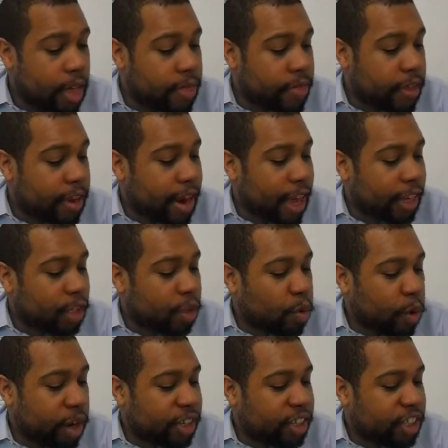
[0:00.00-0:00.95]
The next
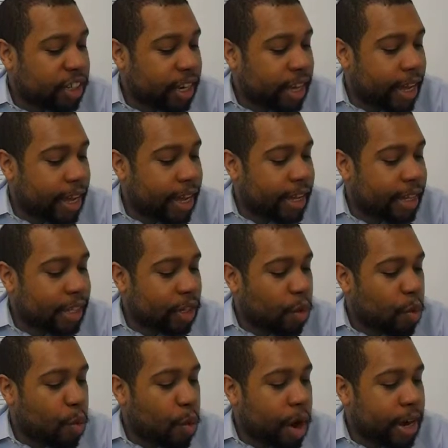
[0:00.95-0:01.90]
question is,
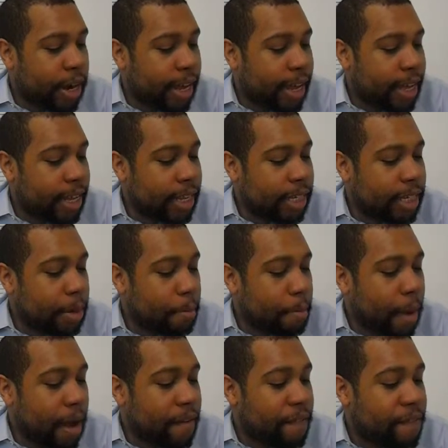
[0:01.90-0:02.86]
what is
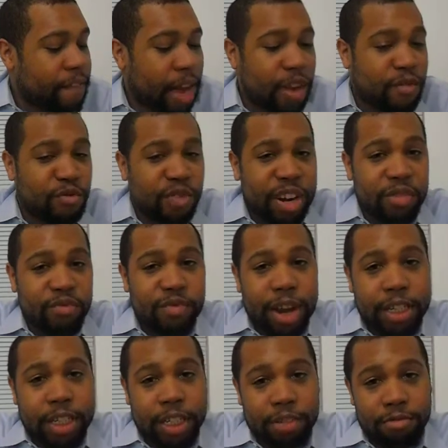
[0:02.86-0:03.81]
my favorite
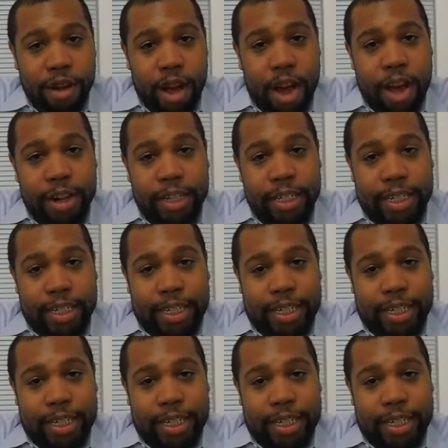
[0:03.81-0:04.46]
restaurant?